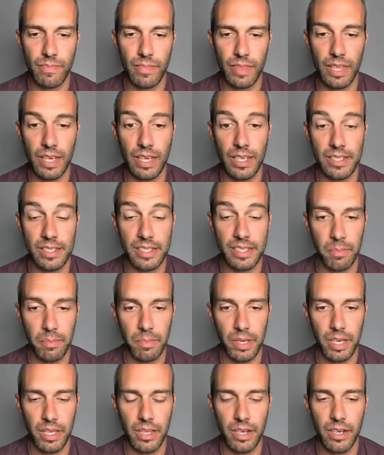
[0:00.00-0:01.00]

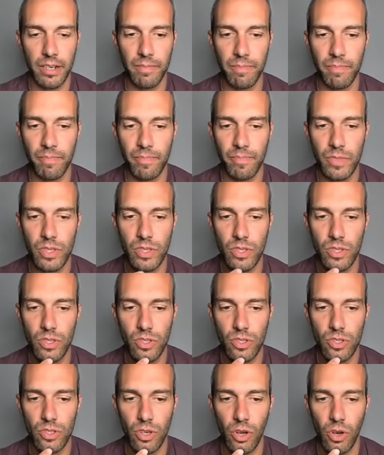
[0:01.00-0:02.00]
CMP there.
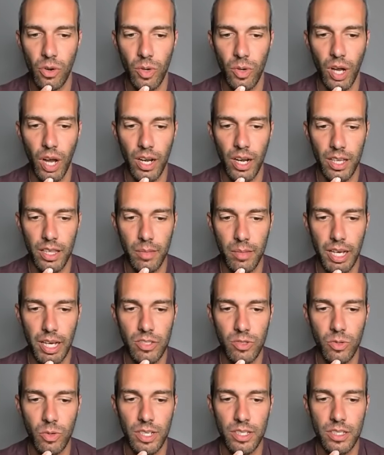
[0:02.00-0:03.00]
So caught on the
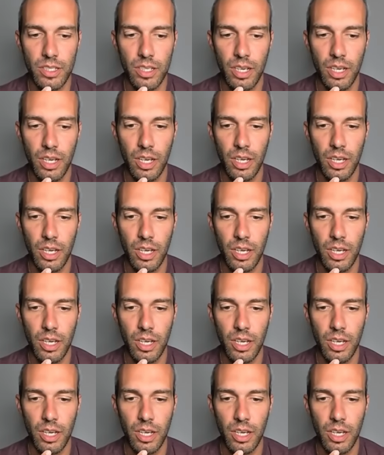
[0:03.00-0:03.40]
Blastoise.